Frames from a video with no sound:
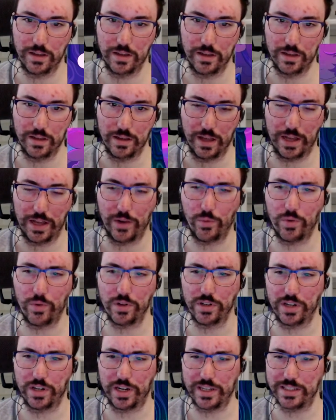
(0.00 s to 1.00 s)
And I
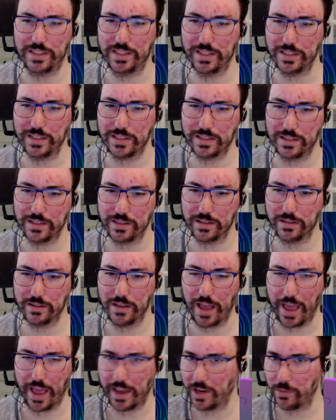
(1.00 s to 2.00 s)
wonder, is this
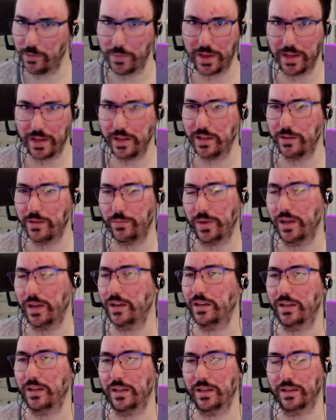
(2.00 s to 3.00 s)
animated by
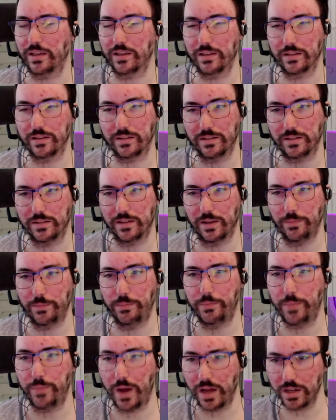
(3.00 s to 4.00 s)
like a
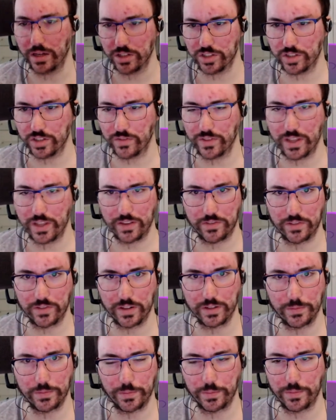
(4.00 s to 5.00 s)
bunch of
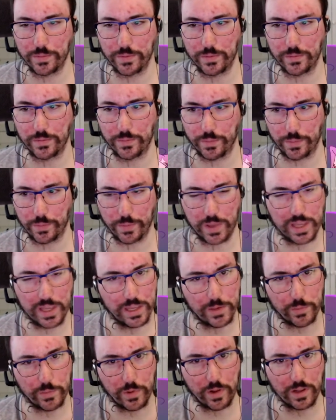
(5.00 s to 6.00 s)
different
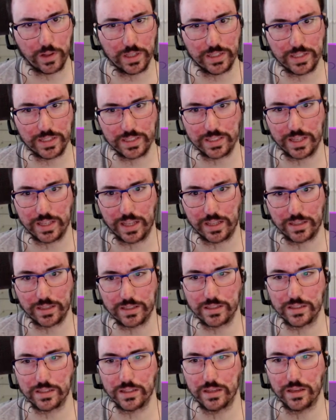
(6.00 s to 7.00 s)
people in a
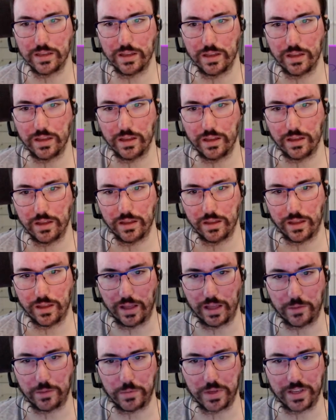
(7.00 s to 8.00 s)
sense?
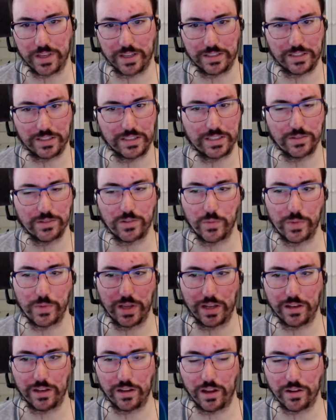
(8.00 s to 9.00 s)
Yeah, uh, because there seems to be a
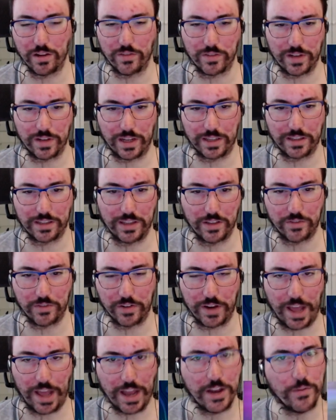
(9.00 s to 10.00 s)
lot of like
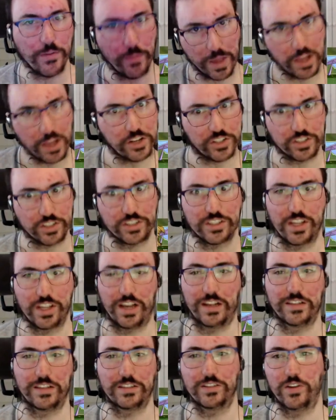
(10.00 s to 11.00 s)
different animation
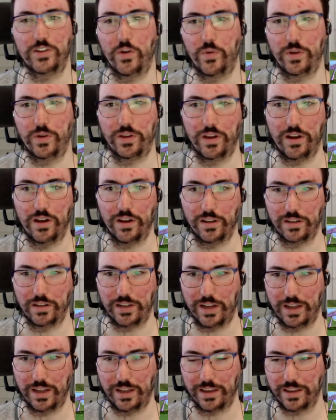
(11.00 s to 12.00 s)
styles going on, like